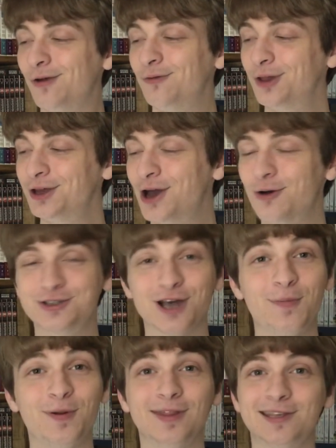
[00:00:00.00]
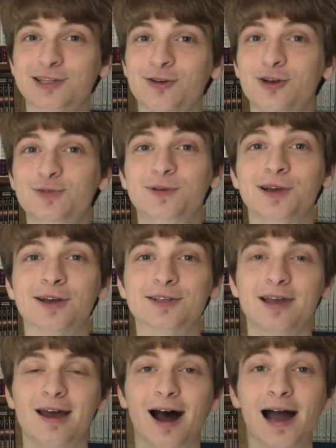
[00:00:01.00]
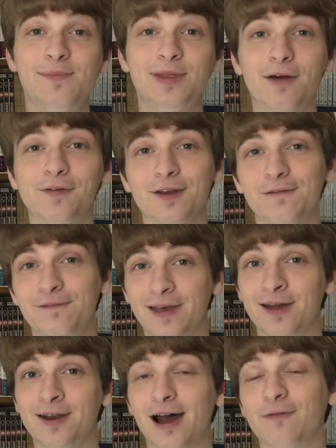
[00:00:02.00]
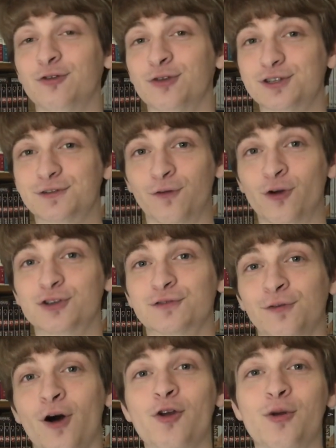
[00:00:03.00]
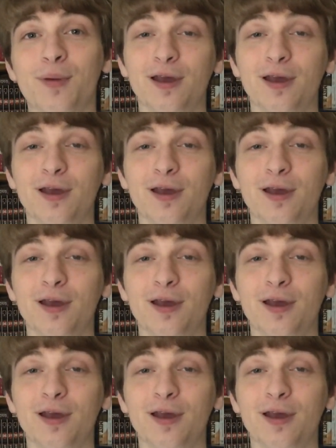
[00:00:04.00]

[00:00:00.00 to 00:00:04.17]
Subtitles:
really goes up in this series because I'm definitely a fan after this first volume.